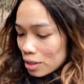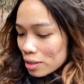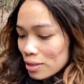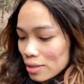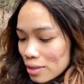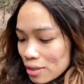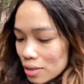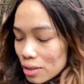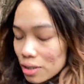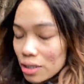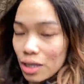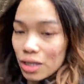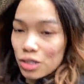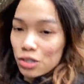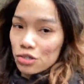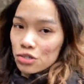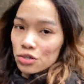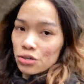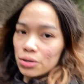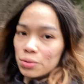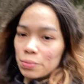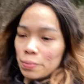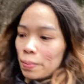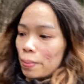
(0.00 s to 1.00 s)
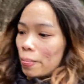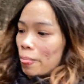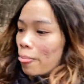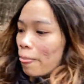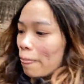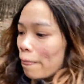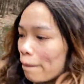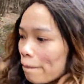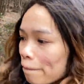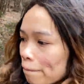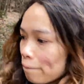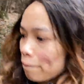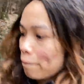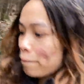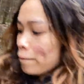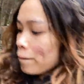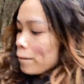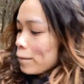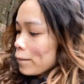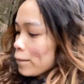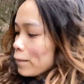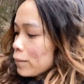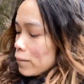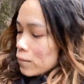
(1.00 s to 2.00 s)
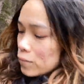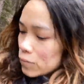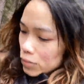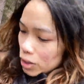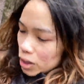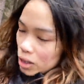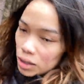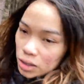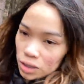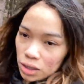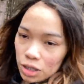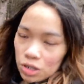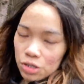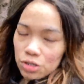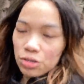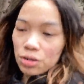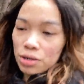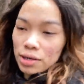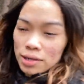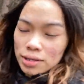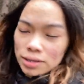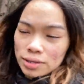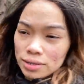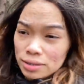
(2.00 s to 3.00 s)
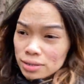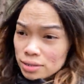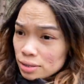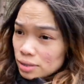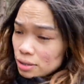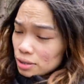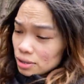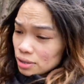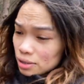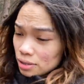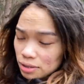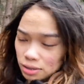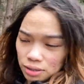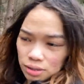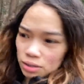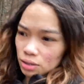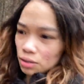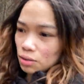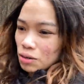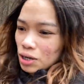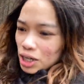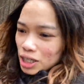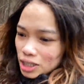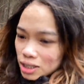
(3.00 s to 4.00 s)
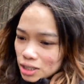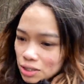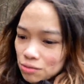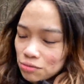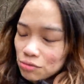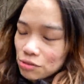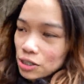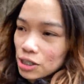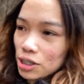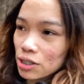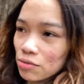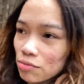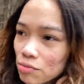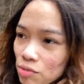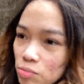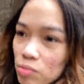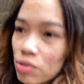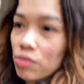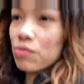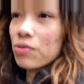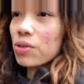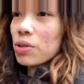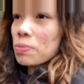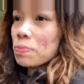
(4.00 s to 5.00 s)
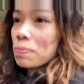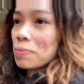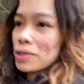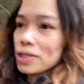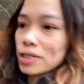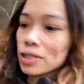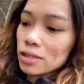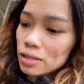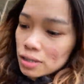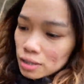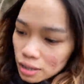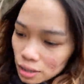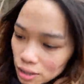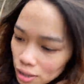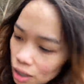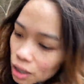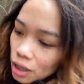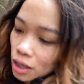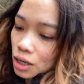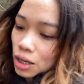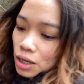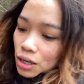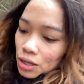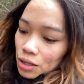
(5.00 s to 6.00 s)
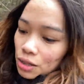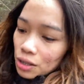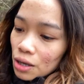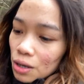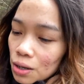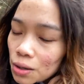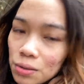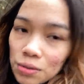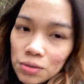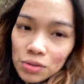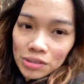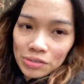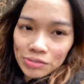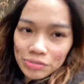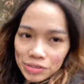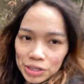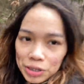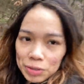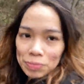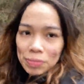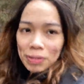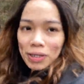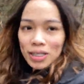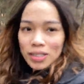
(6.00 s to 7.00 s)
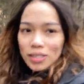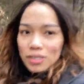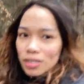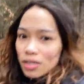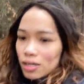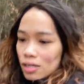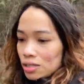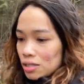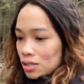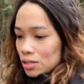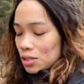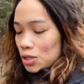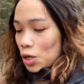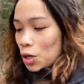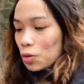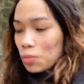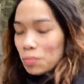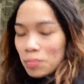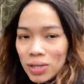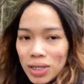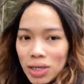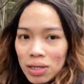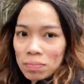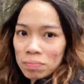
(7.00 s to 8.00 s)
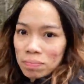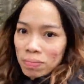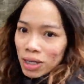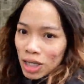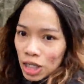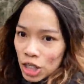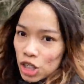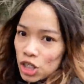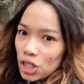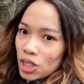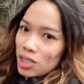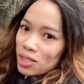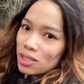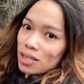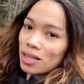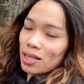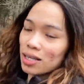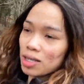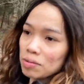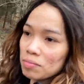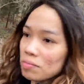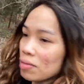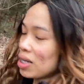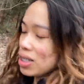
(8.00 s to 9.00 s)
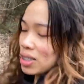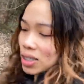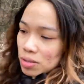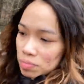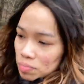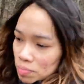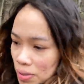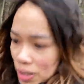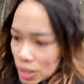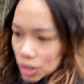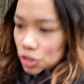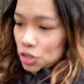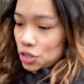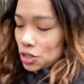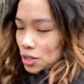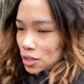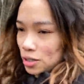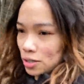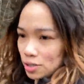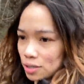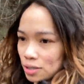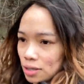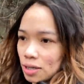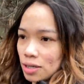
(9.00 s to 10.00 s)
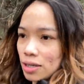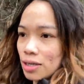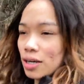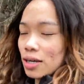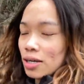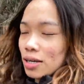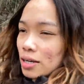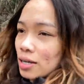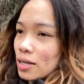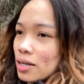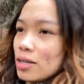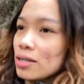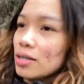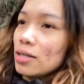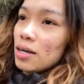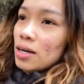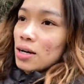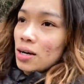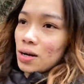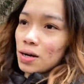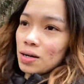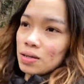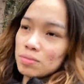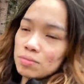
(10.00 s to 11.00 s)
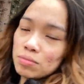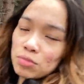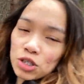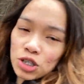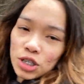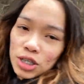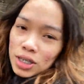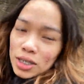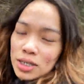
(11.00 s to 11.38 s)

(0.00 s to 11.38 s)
is the nature. Nature is, is quite different from the Philippines. Though Philippines has so many beaches, like amazing beaches. Um, Czech